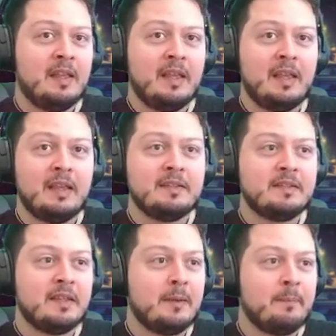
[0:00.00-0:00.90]
And
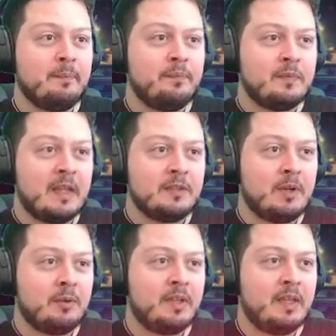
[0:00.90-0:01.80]
that's
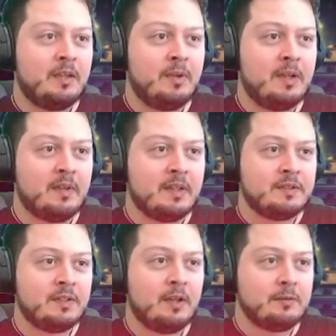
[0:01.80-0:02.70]
why we're getting rid of it.
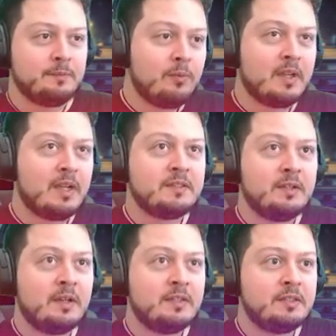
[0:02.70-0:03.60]
So we're kind of
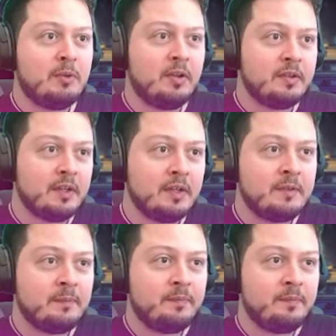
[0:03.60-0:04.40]
starting small here.